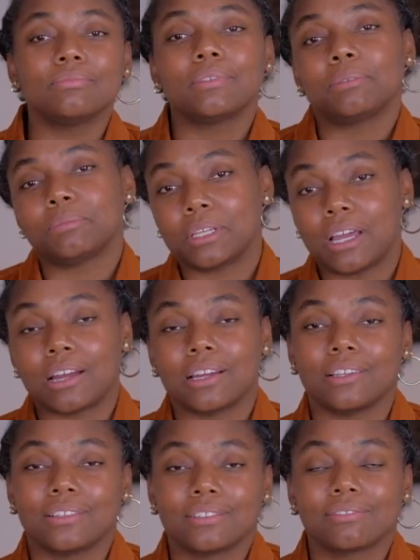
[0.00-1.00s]
I'm
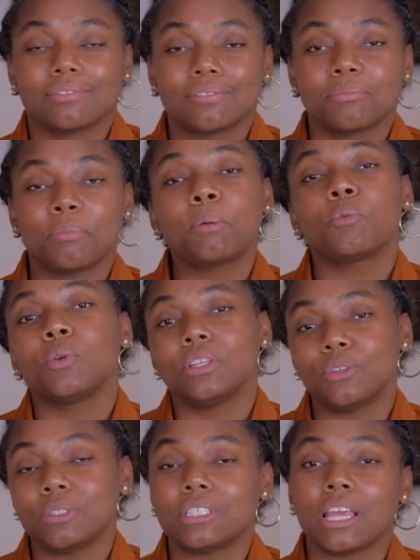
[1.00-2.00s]
sorry, maybe we
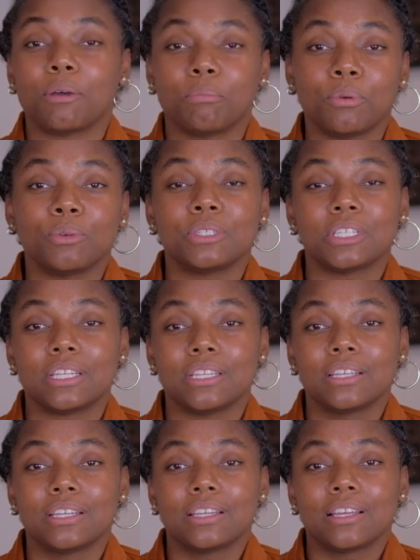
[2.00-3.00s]
do sound bougie,
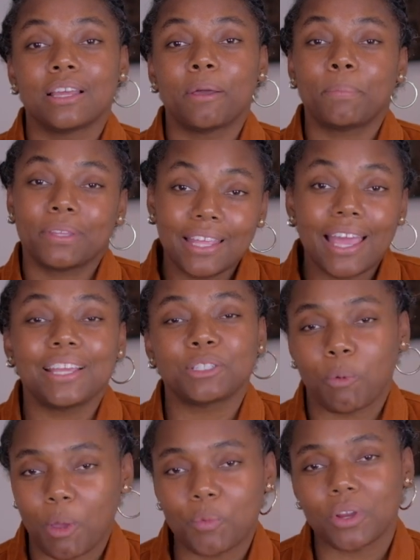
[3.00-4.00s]
but that
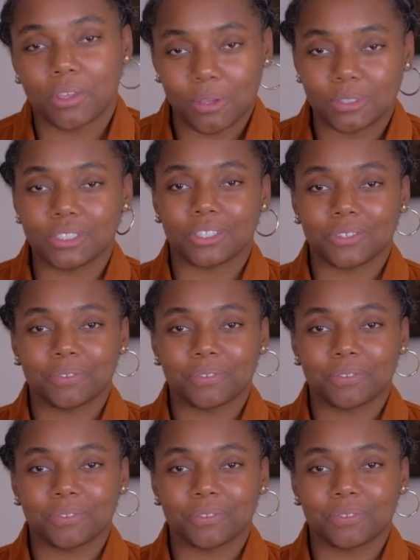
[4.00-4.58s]
is what we're used to.